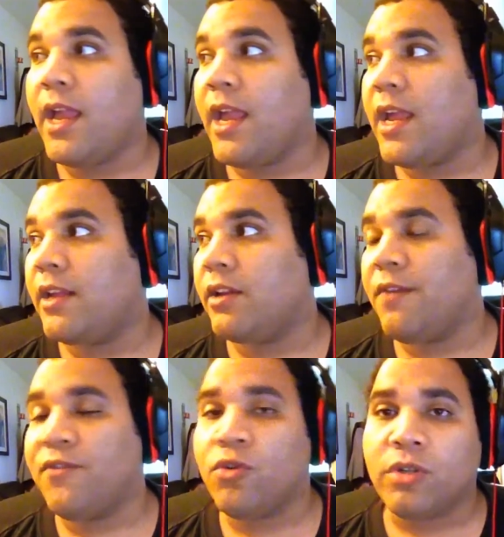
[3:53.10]
and
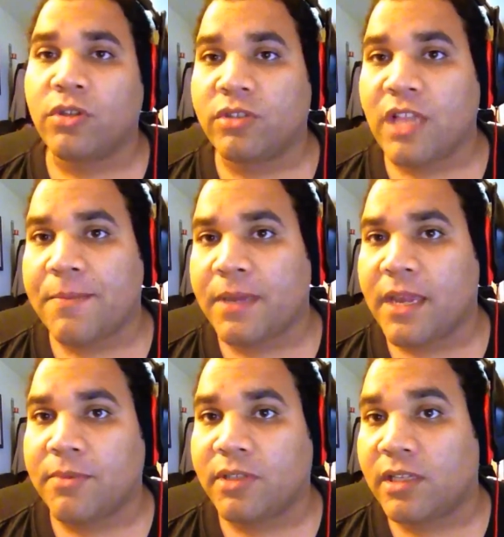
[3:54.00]
if you're one of those type of
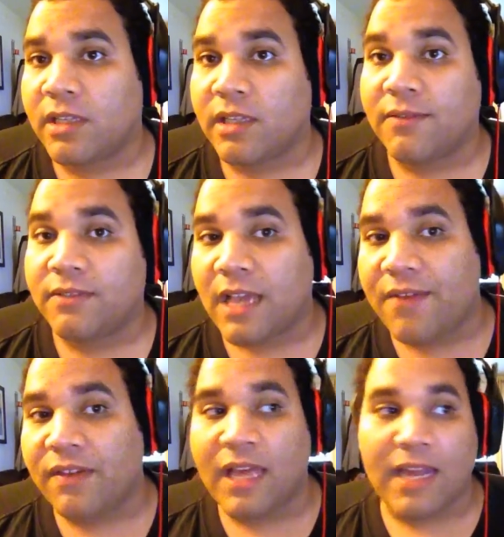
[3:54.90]
gamers that love to
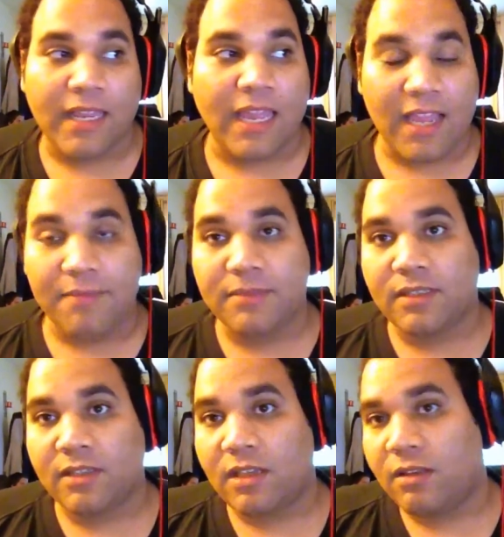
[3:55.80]
have a lot of
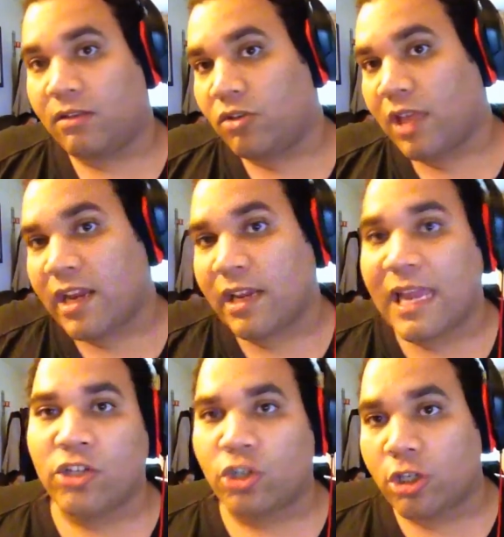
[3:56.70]
games, you like
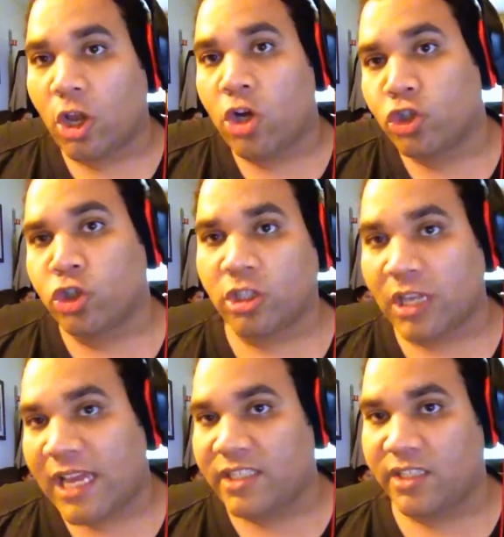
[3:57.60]
a larger
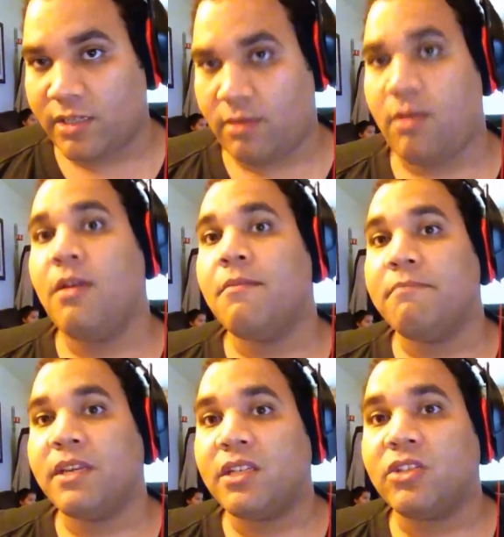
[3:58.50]
selection,
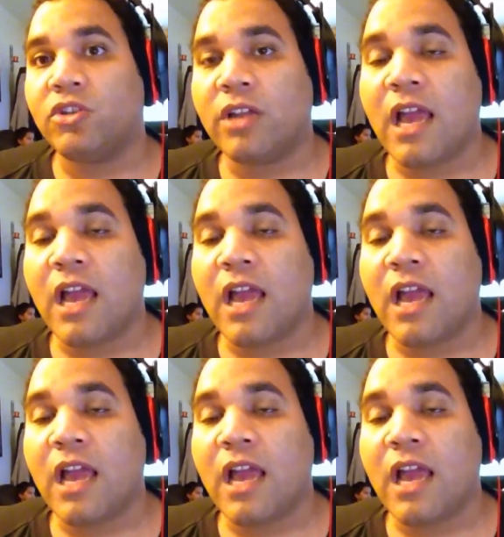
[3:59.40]
because you